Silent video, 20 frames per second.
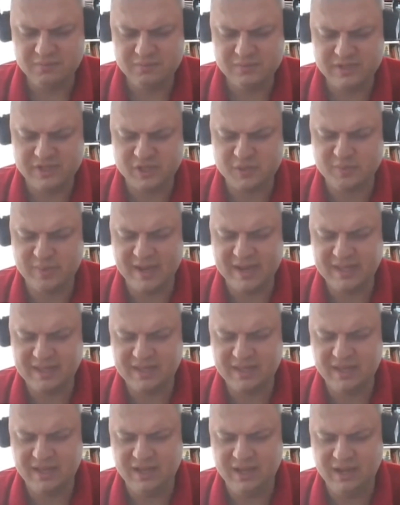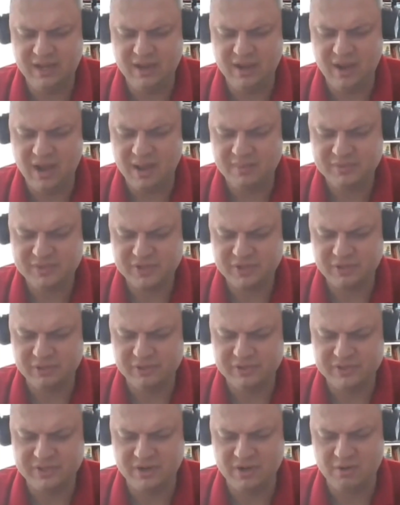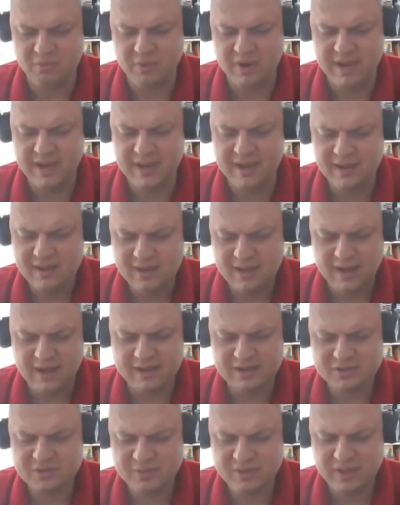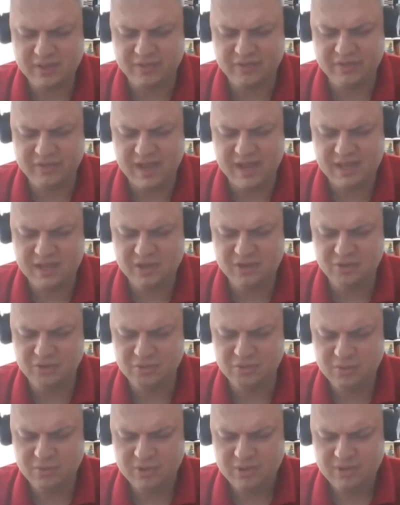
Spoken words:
despite the obstacles in our way. I just want to thank you